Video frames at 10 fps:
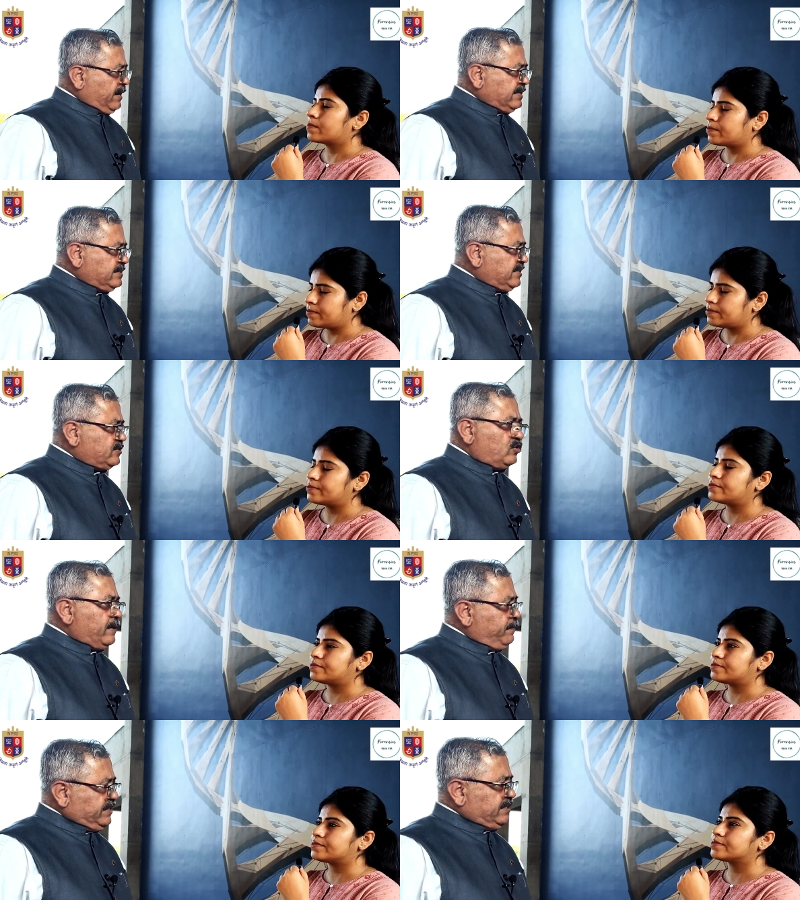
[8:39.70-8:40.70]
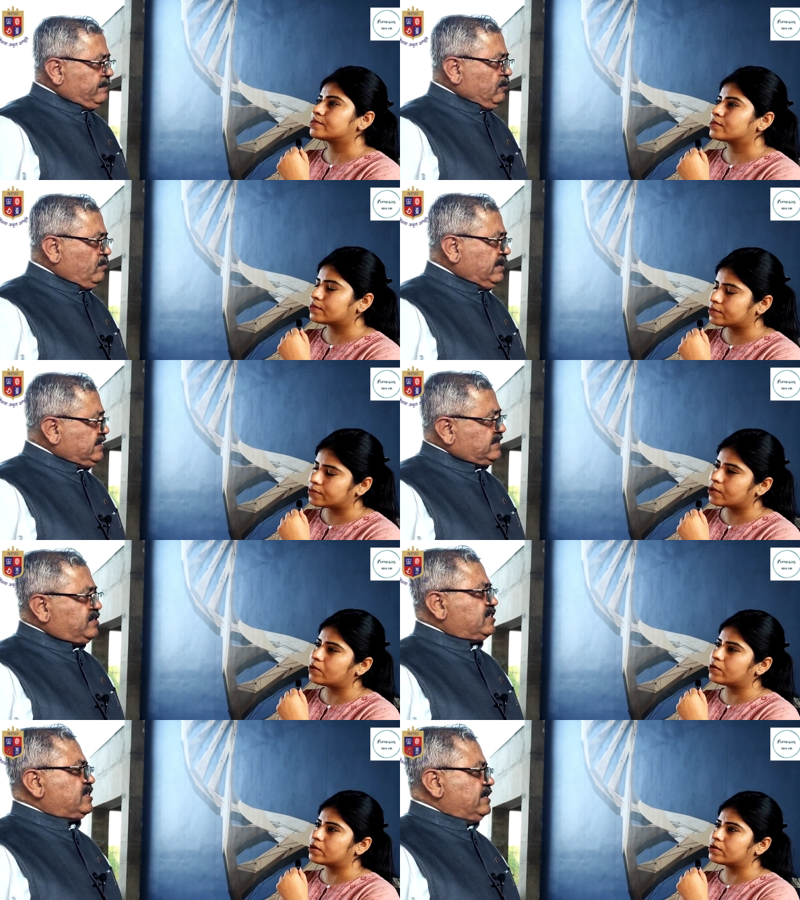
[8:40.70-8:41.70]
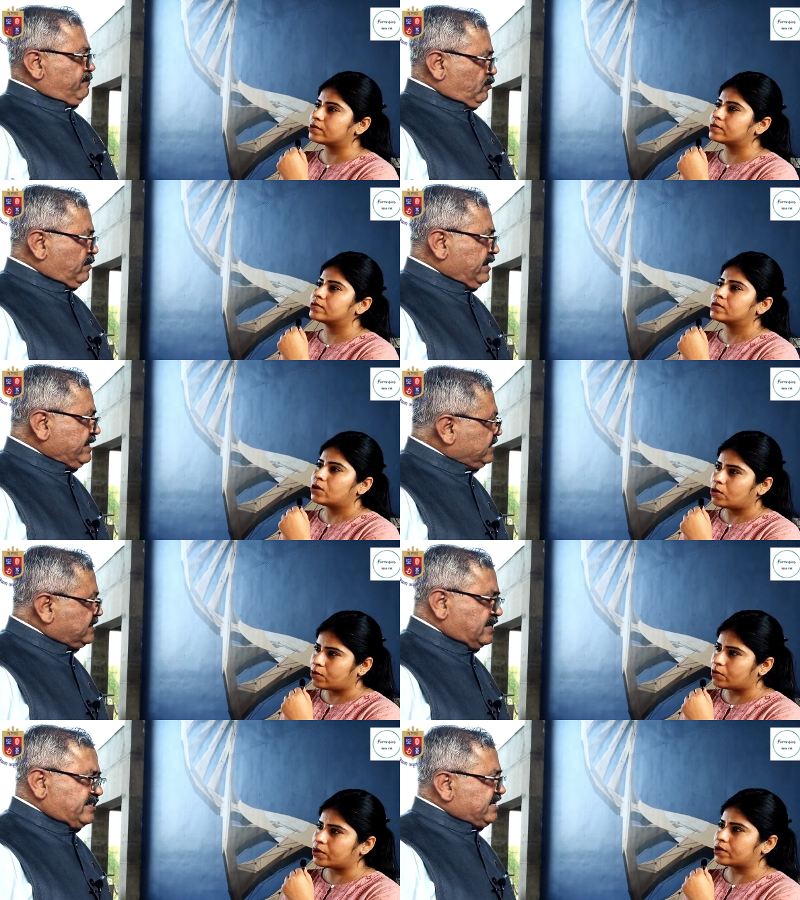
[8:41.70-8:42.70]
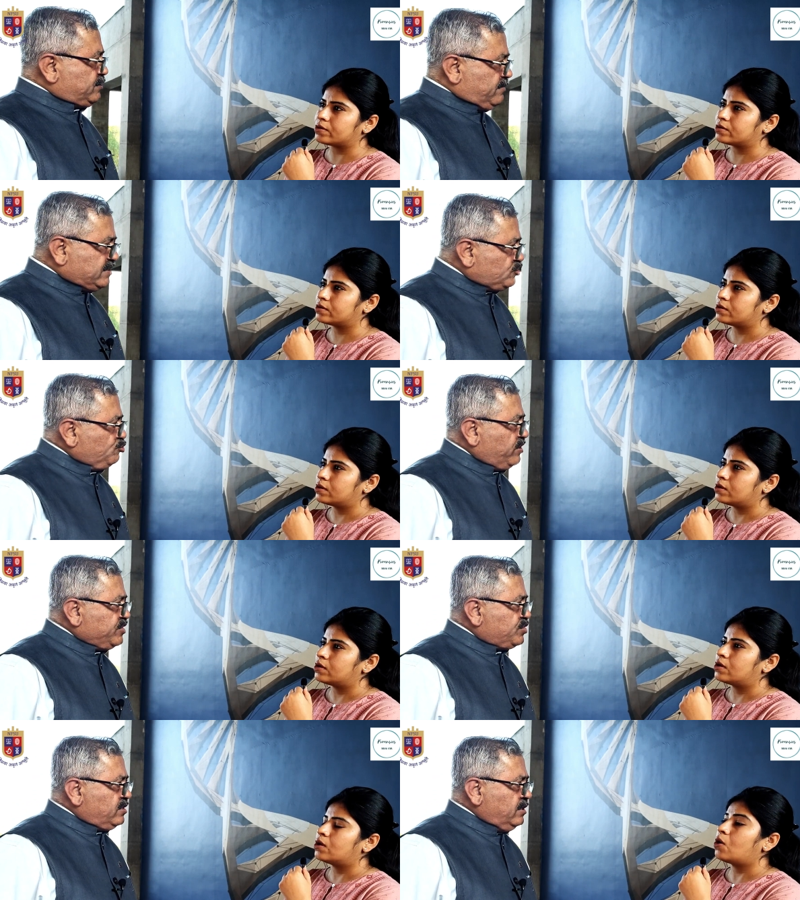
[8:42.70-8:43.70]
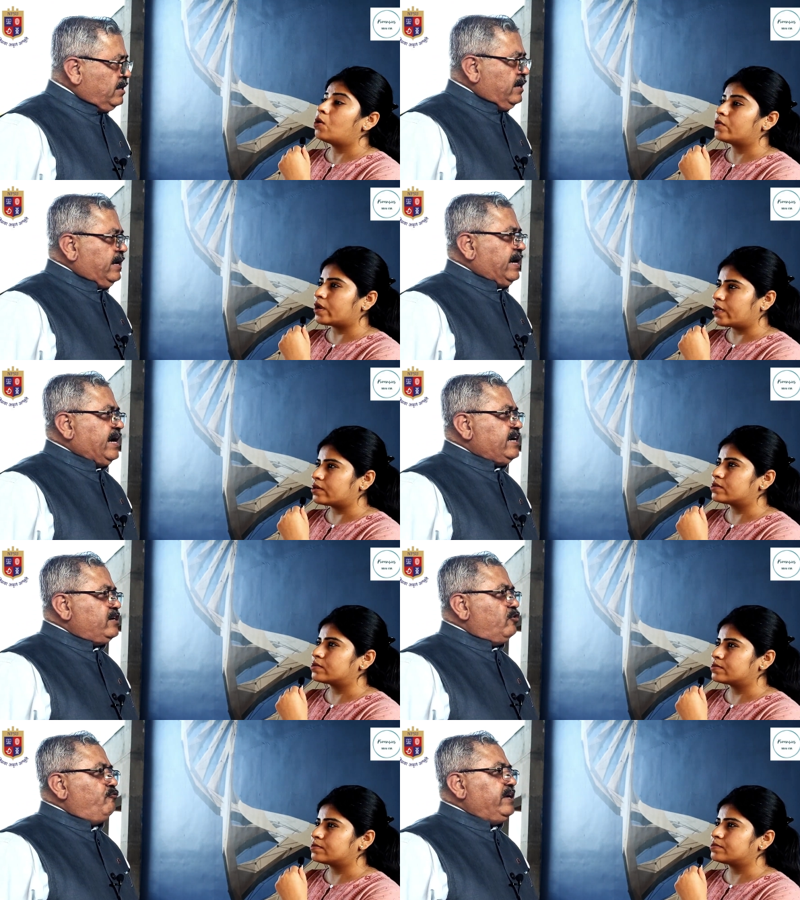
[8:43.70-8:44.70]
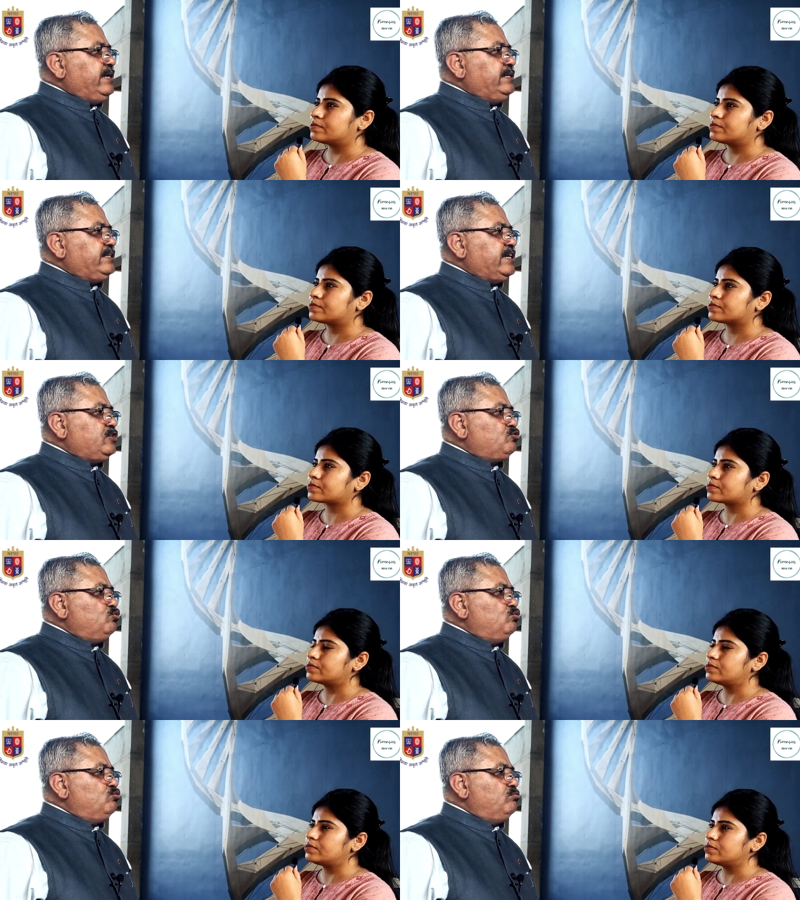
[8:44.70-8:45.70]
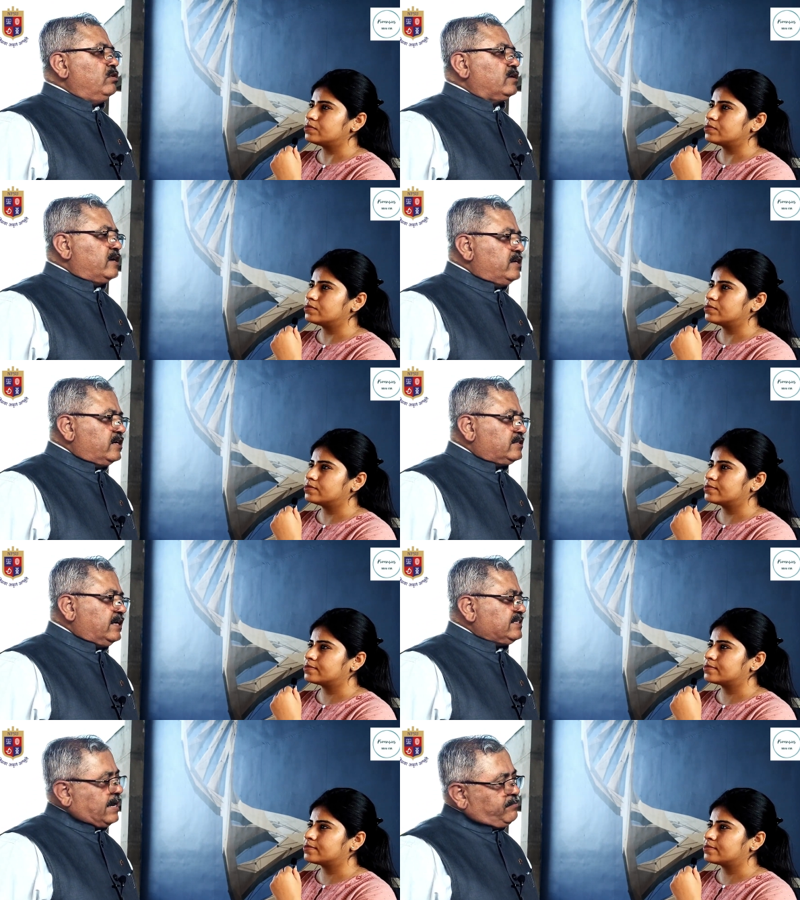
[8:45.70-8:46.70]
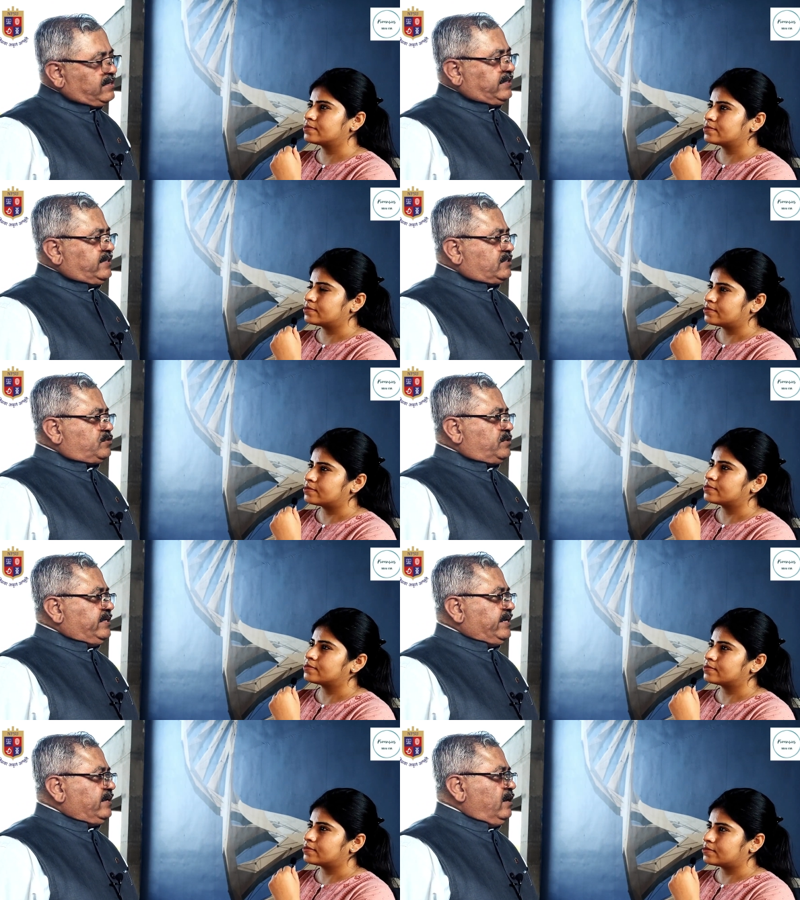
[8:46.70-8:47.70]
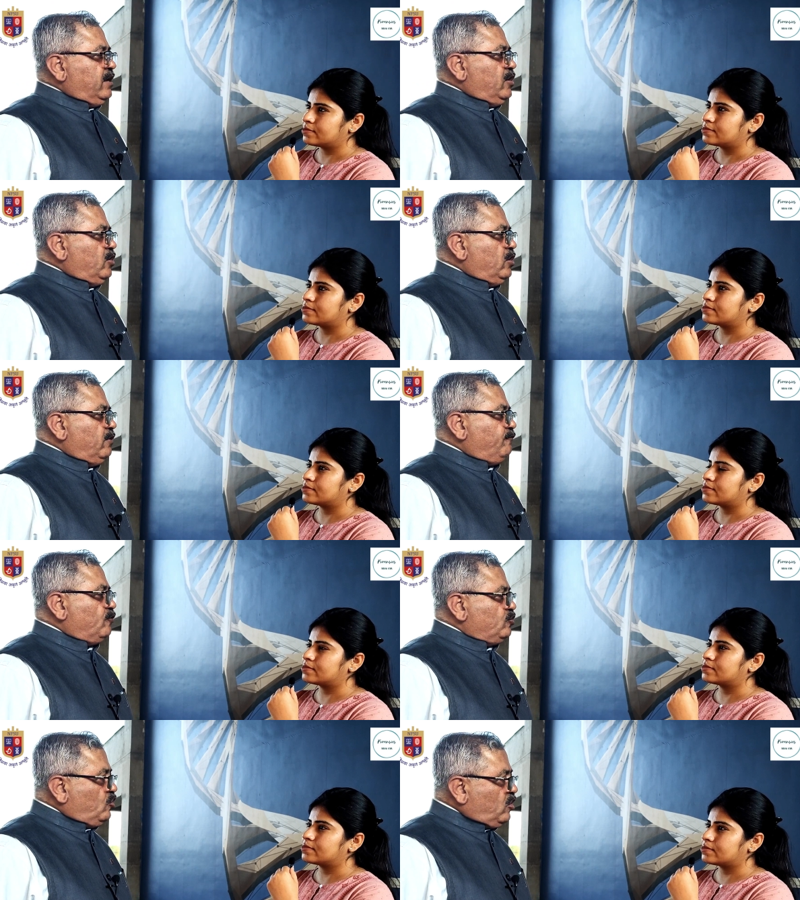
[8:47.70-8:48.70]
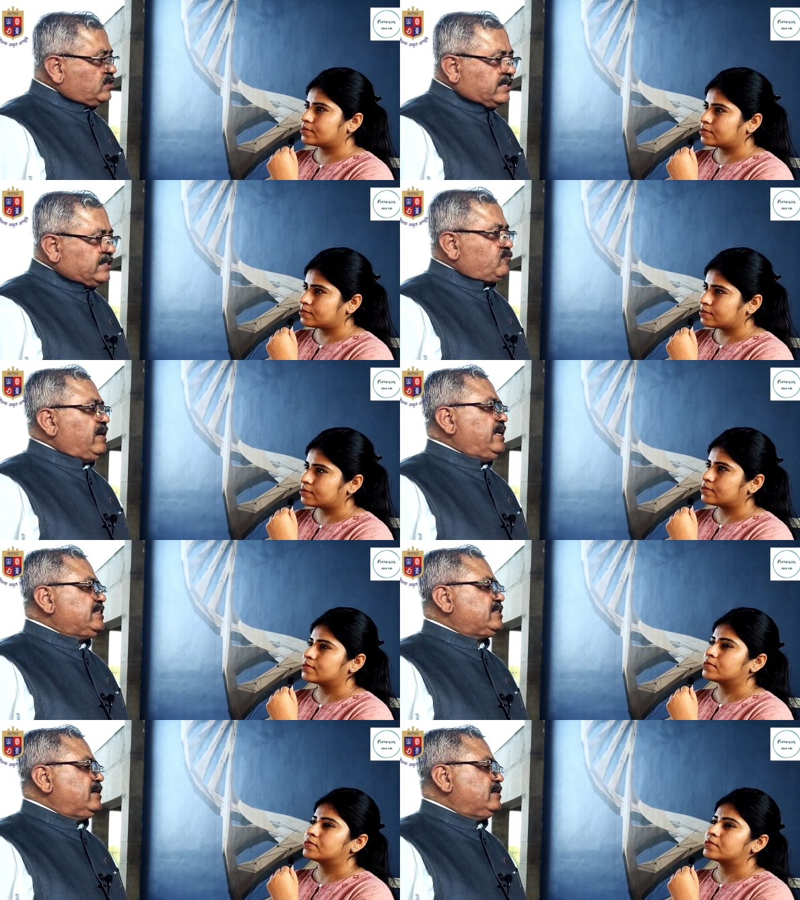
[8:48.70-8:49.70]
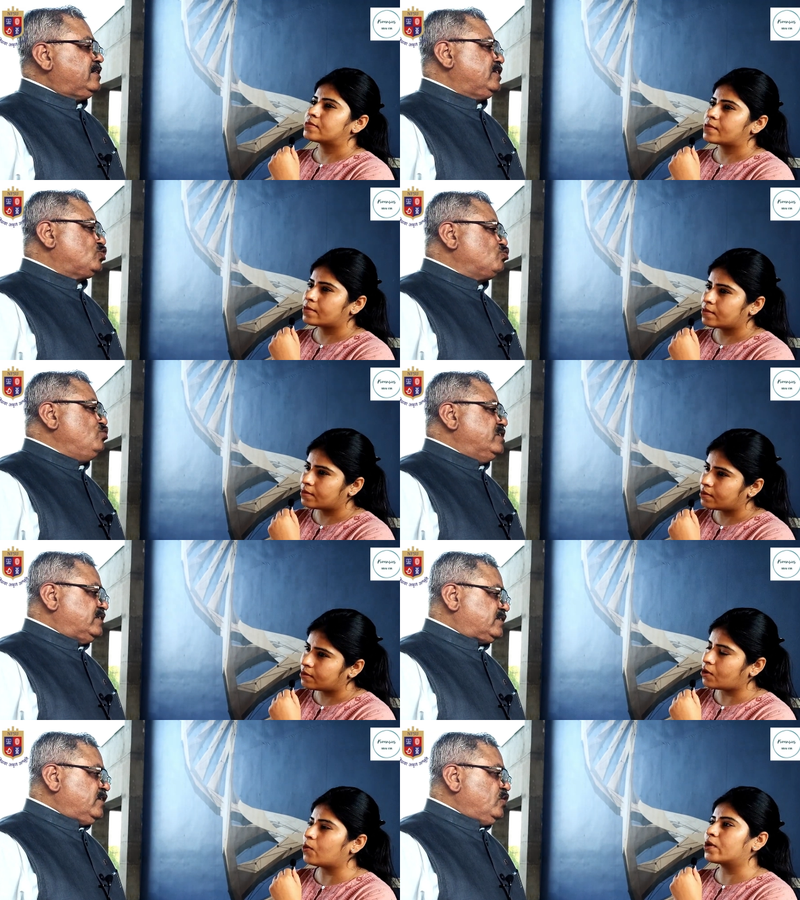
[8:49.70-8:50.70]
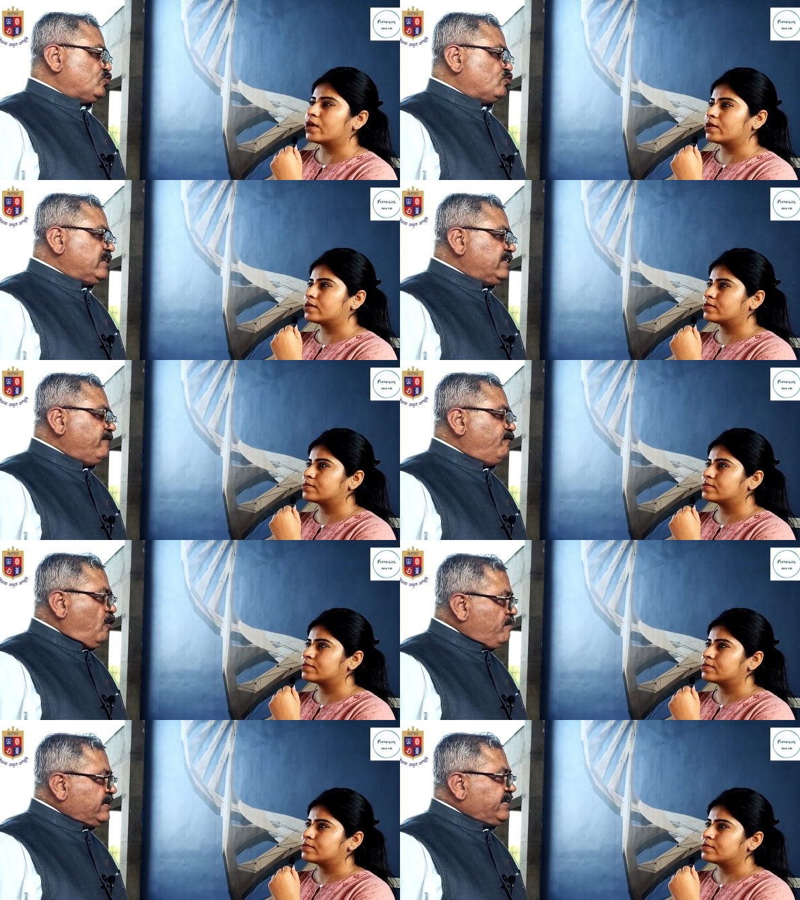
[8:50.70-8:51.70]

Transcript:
Speaker 1: pass. This is not a PG diploma. This is just a diploma and it's okay. a six months duration. All right. And we intend to conduct a simultaneous training uh, for dogs as well as the students. Okay. So that they form